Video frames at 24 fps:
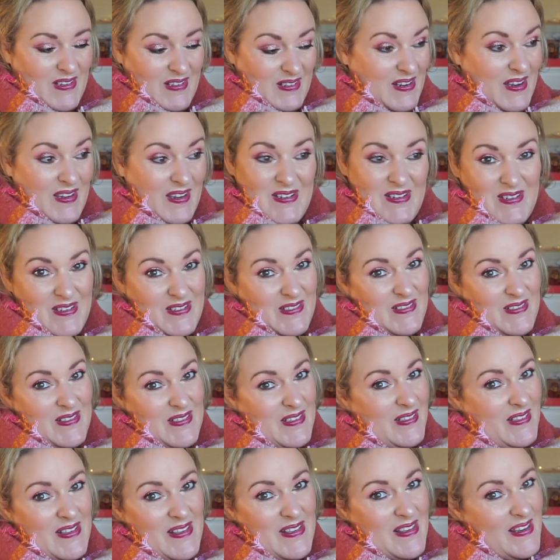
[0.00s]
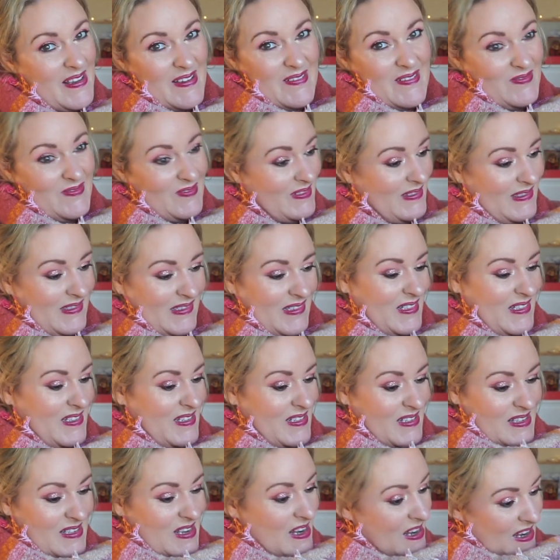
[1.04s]
night she doesn't do that because
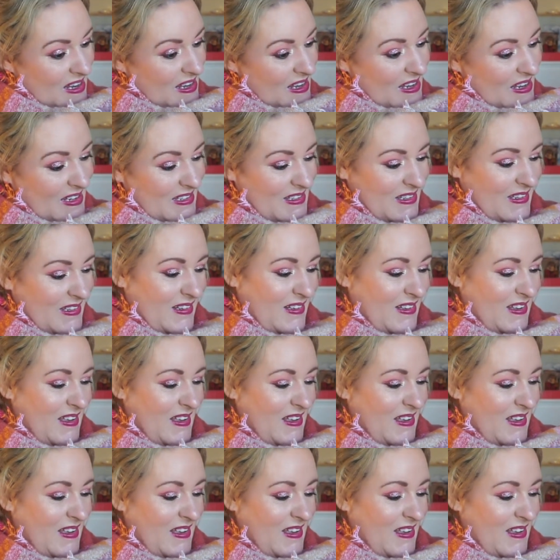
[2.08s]
she's an idiot.